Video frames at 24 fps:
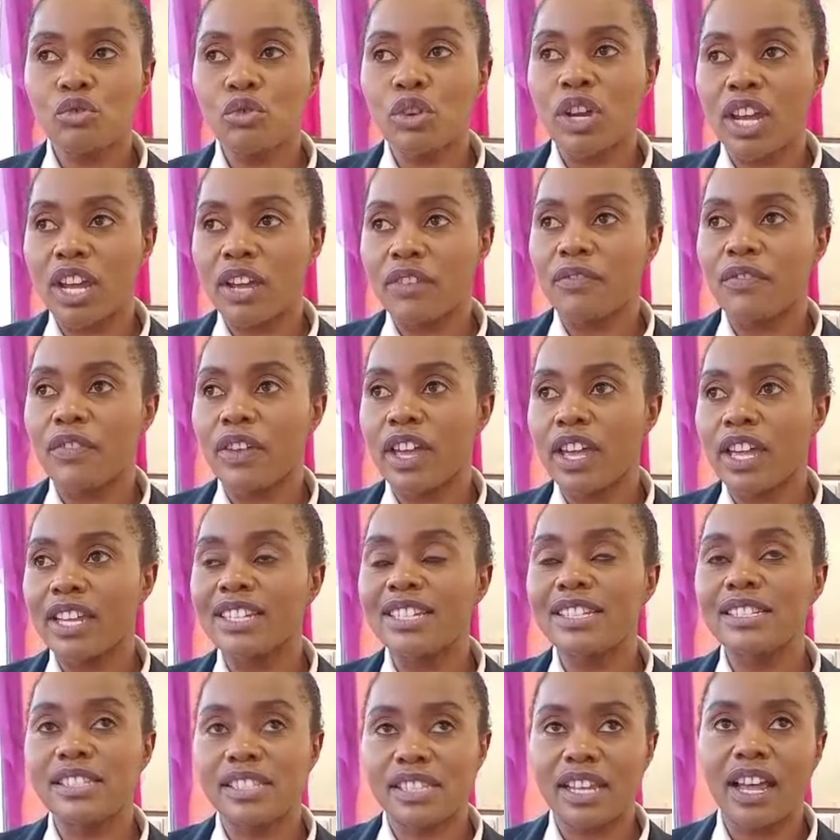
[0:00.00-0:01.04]
have a
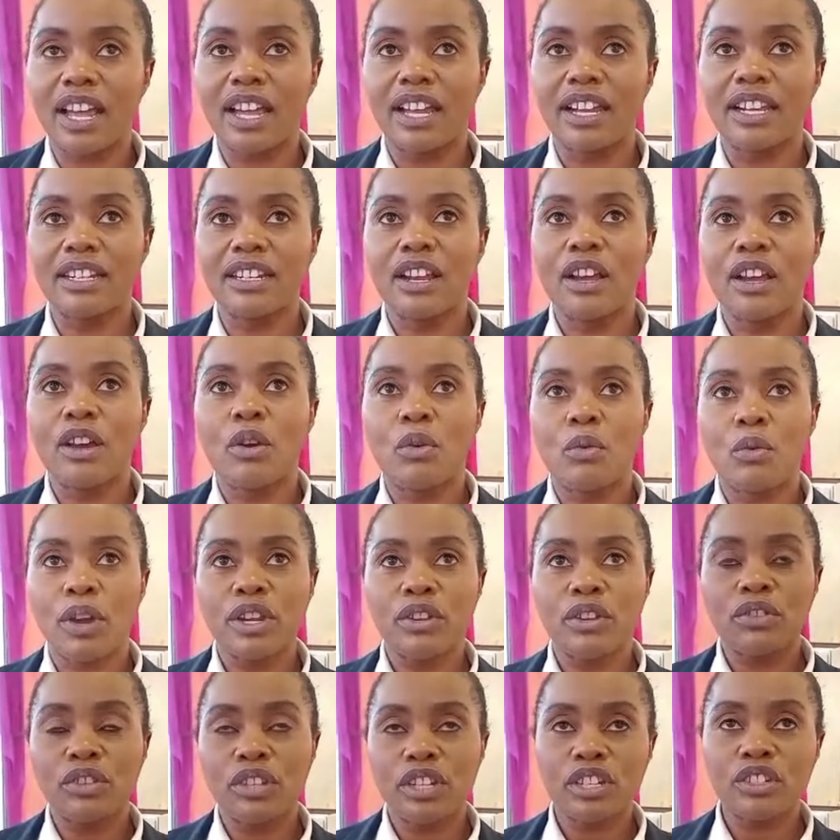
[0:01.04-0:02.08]
design where
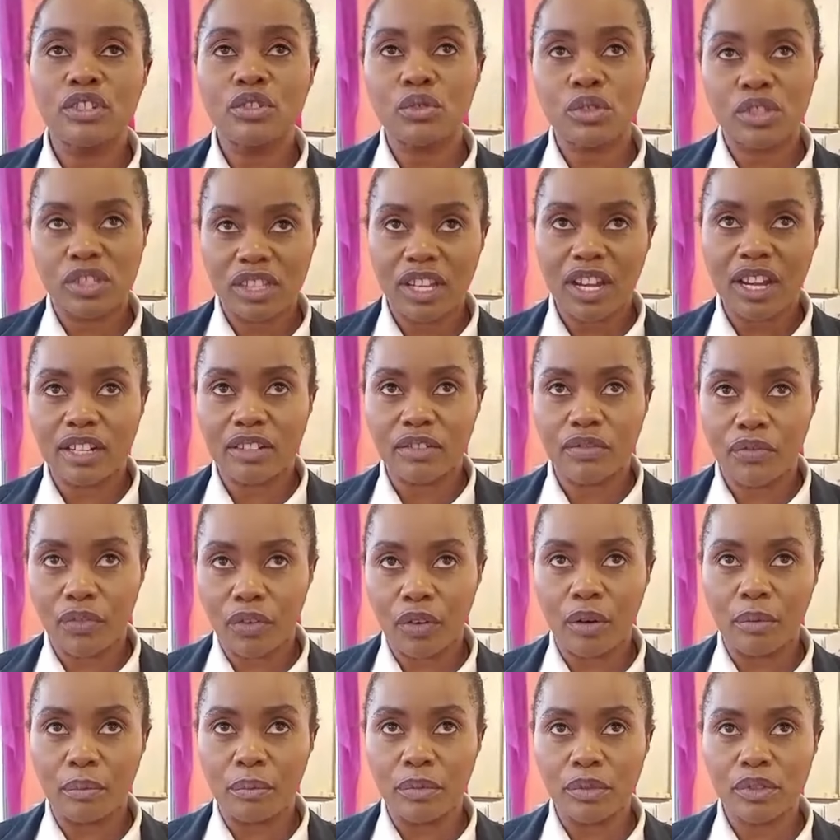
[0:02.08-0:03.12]
you need to start
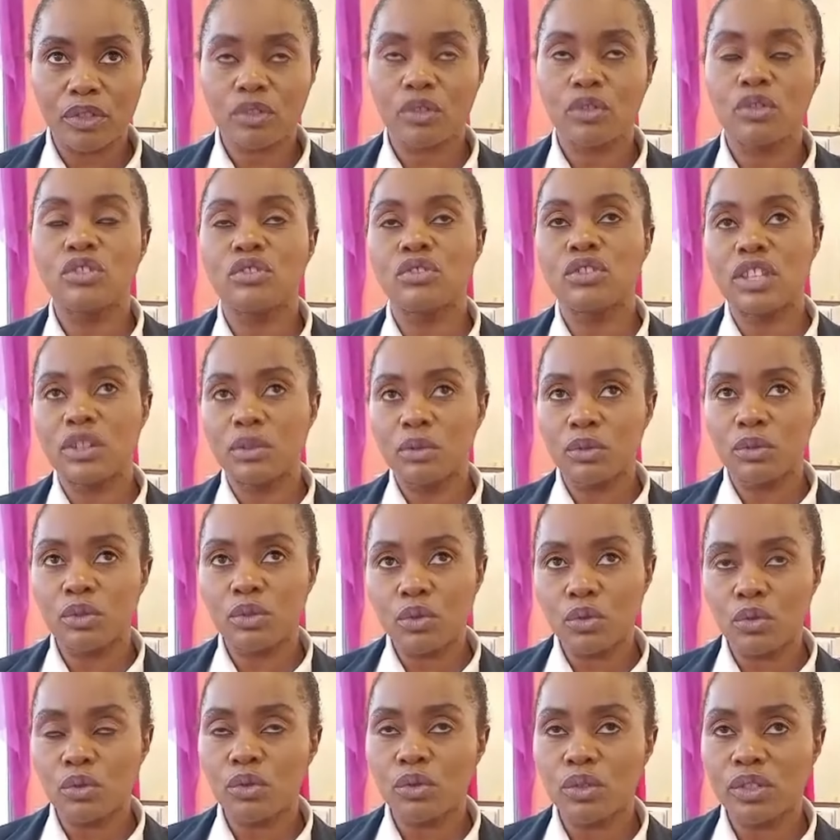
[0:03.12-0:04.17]
from so they will
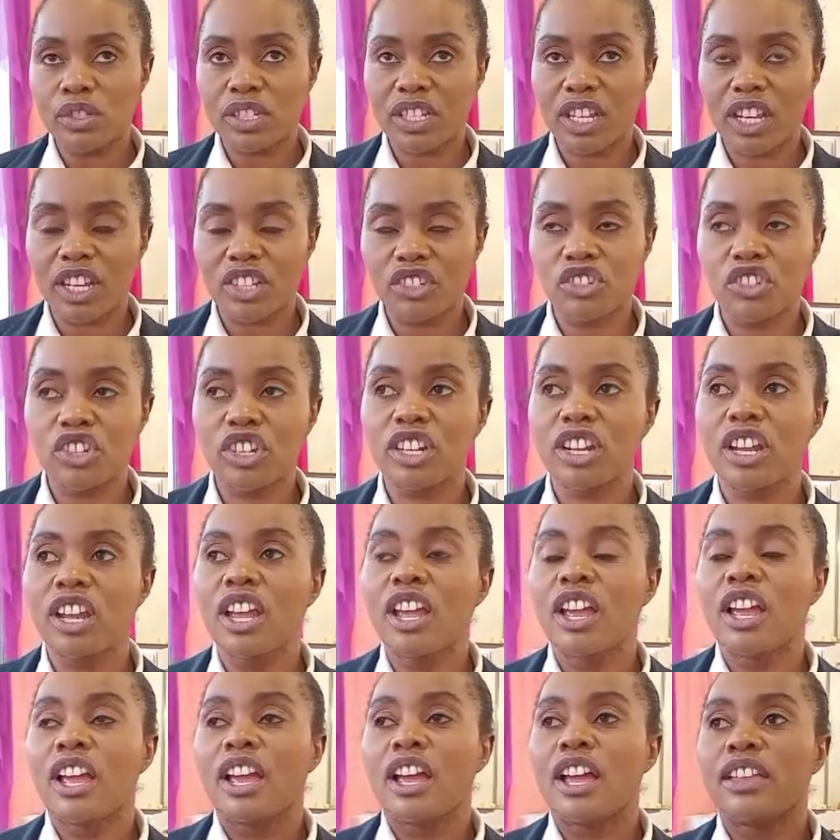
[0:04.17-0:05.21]
do sketching
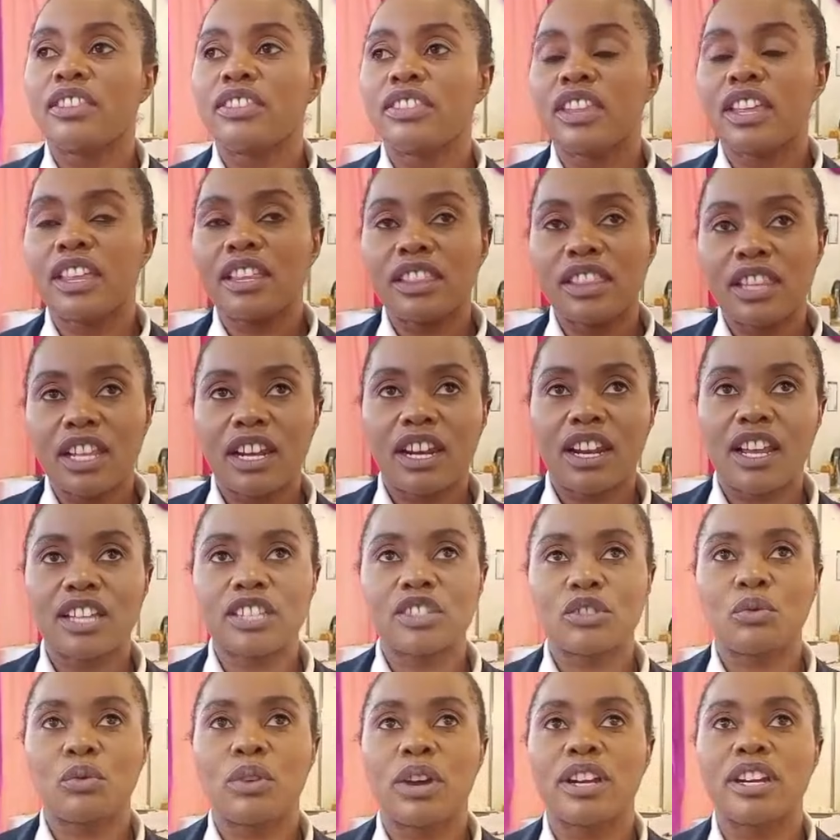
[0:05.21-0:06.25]
and then the
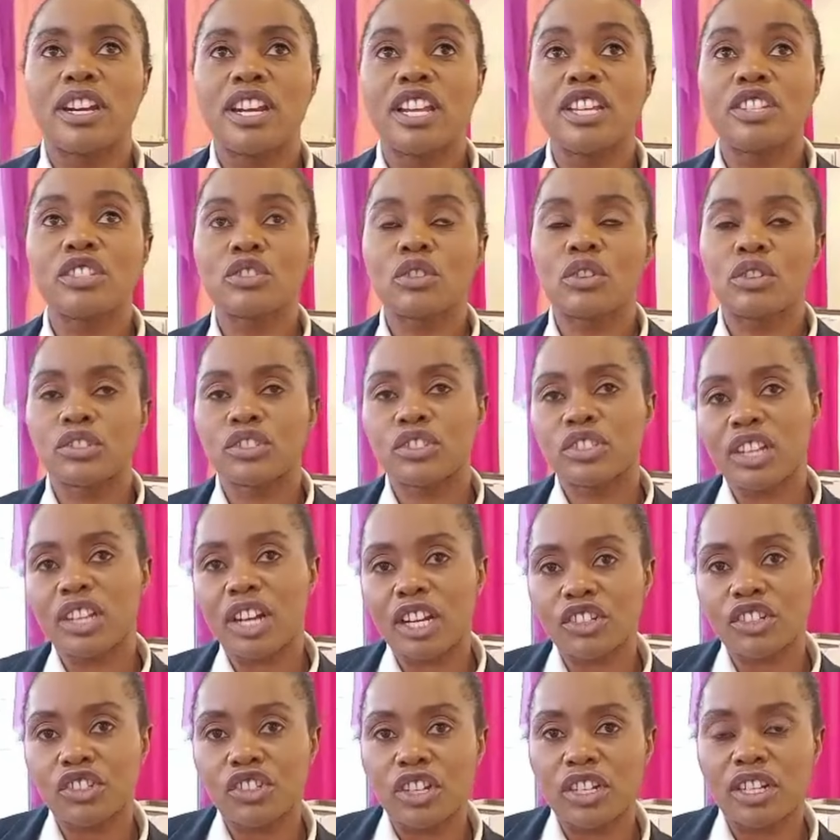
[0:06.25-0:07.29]
last one is
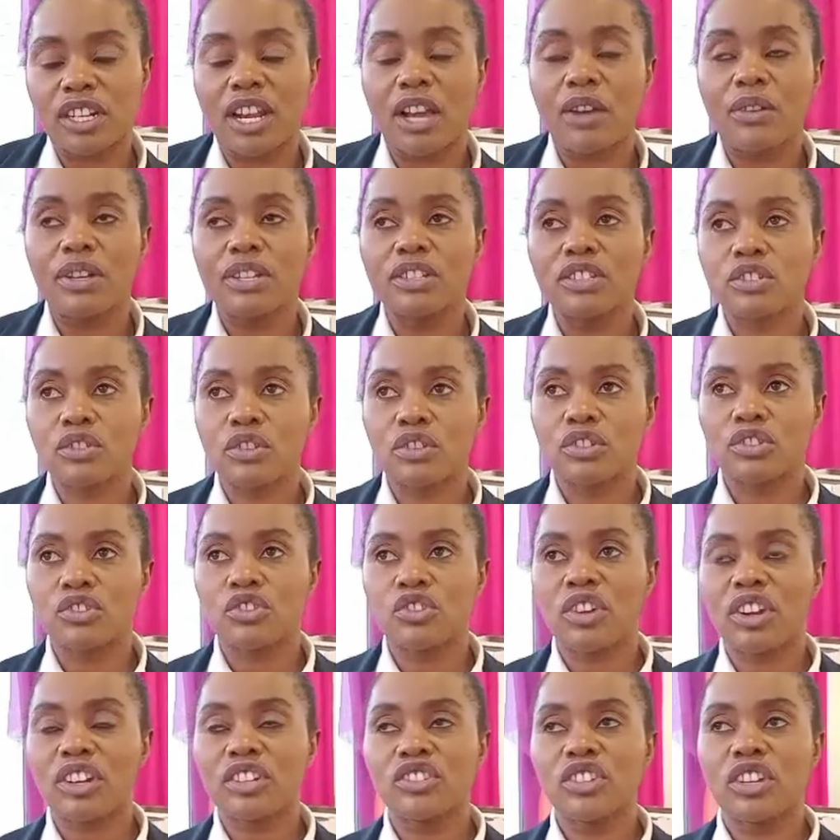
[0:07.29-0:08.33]
construction now in
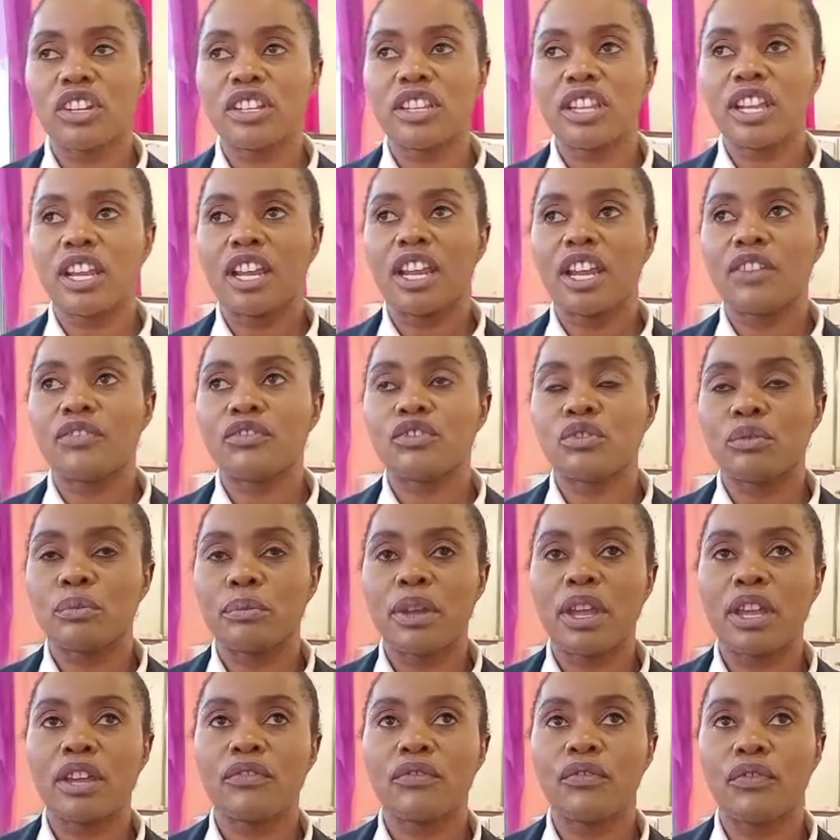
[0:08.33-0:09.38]
construction they have to
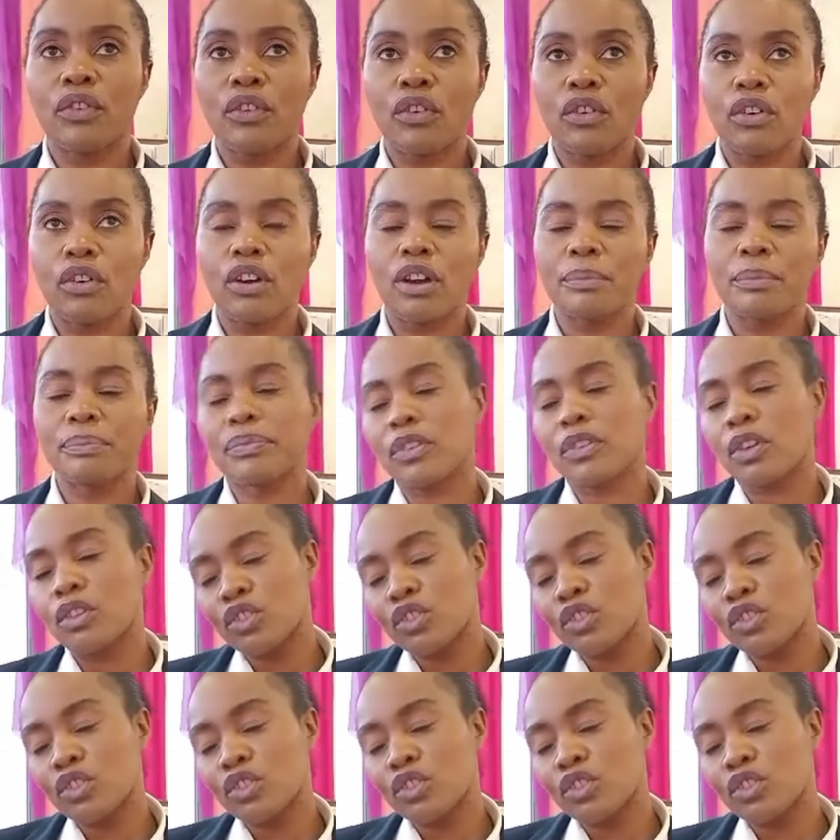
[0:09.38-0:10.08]
make four um,